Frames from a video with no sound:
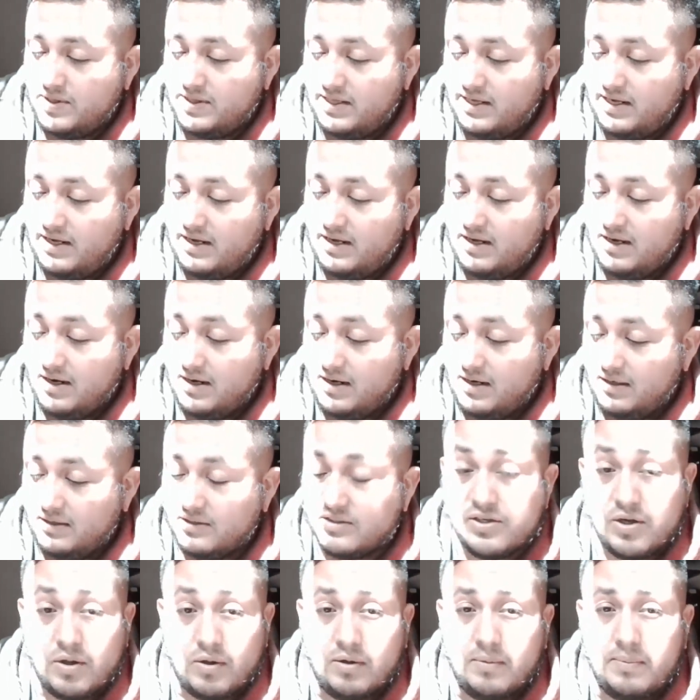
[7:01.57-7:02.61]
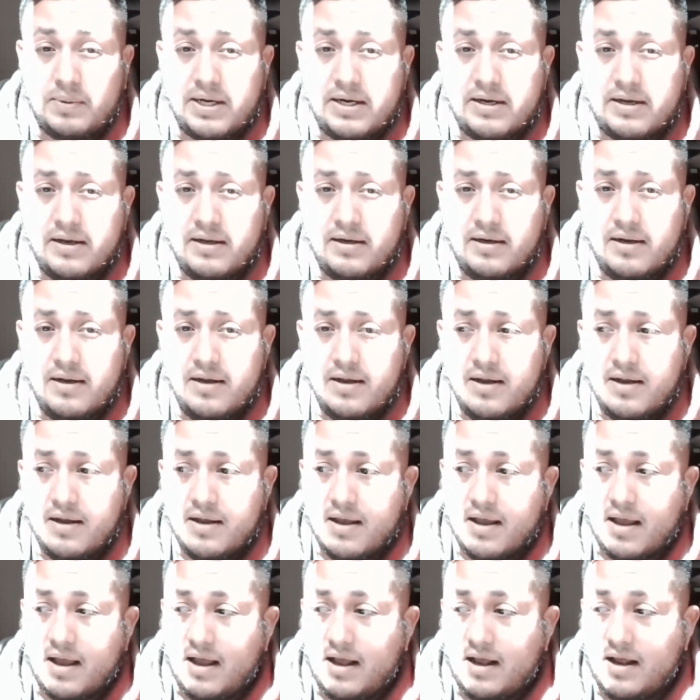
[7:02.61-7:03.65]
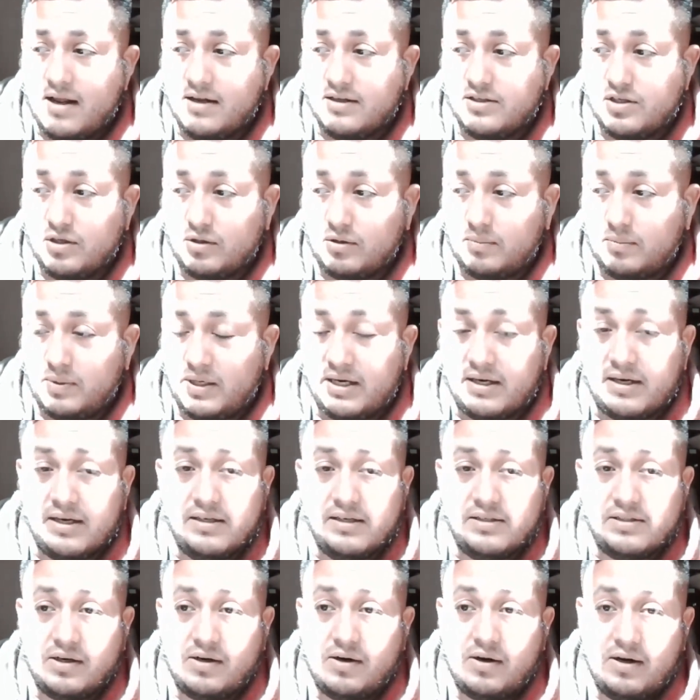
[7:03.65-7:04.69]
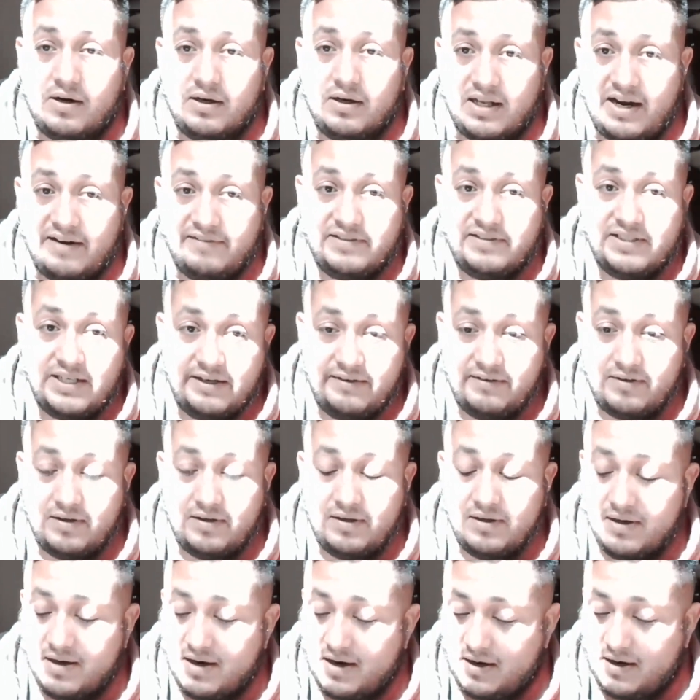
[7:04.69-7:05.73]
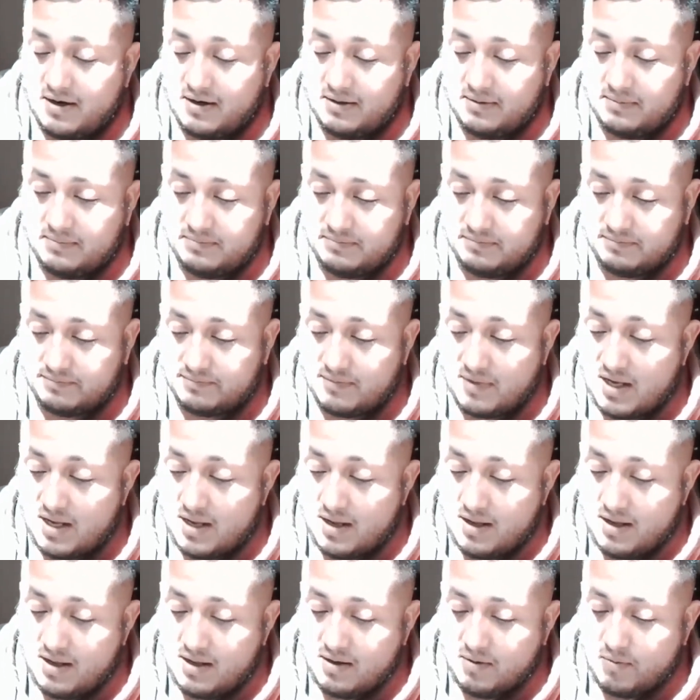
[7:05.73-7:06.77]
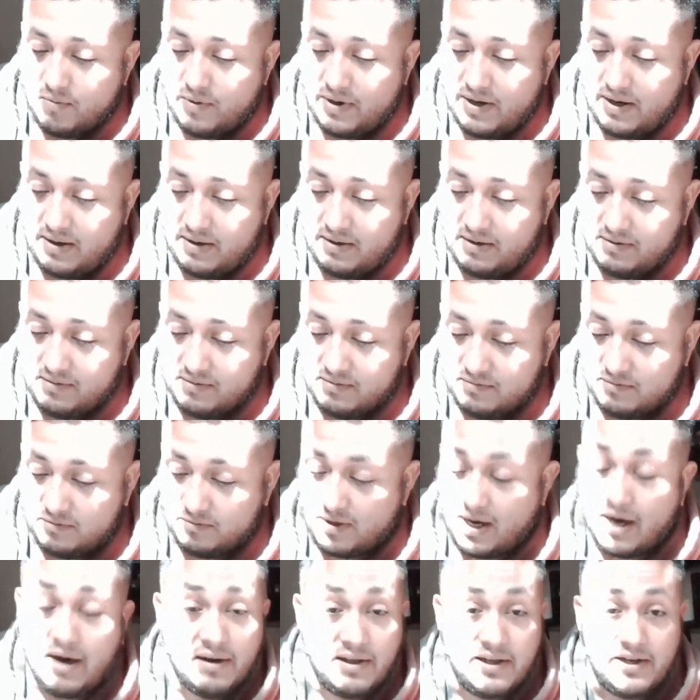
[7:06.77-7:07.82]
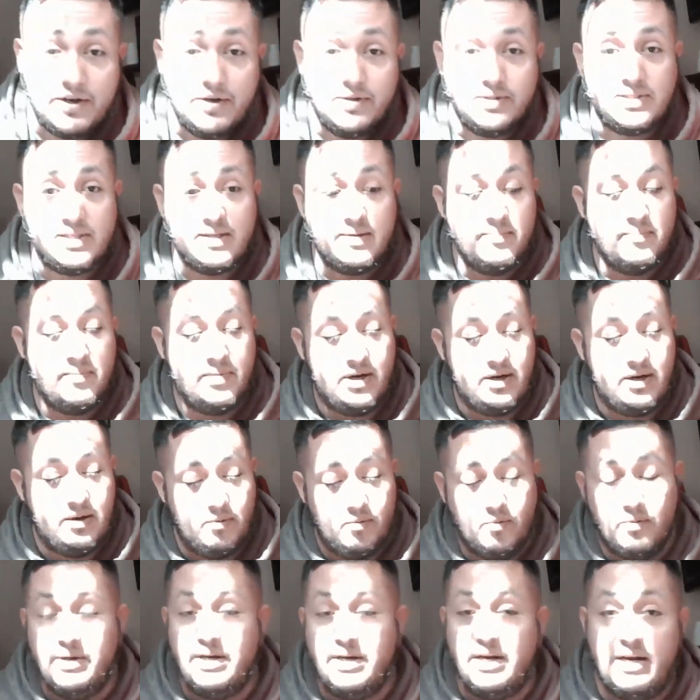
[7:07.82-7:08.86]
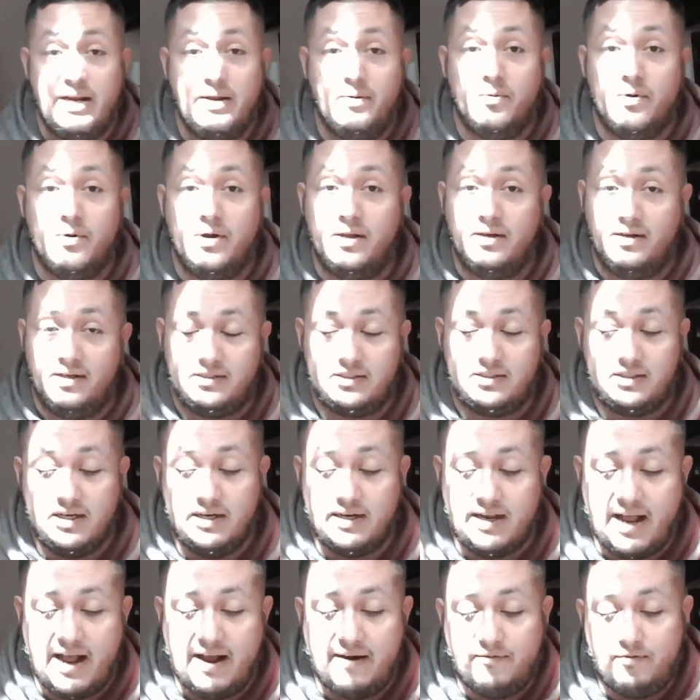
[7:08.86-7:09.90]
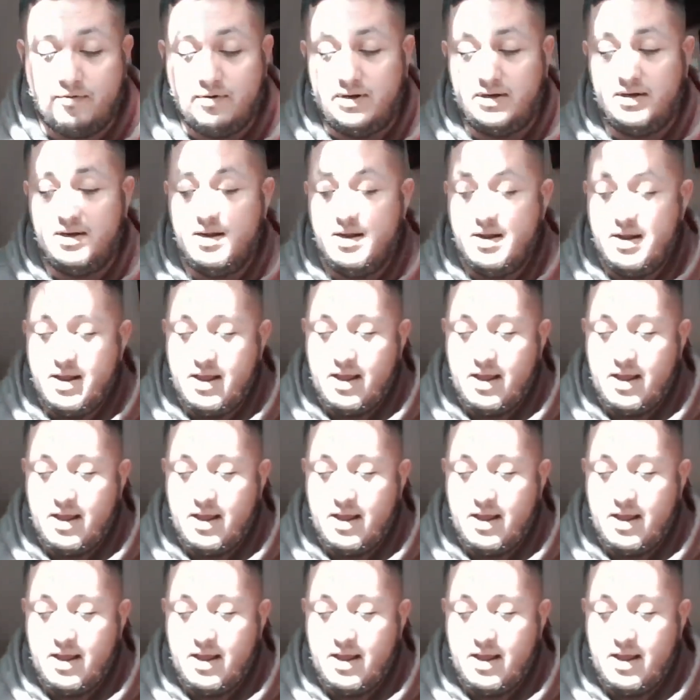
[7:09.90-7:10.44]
with the solar blanket, and solar blankets are a lifesaver. We rarely use them, but when you need one, it's good to have one.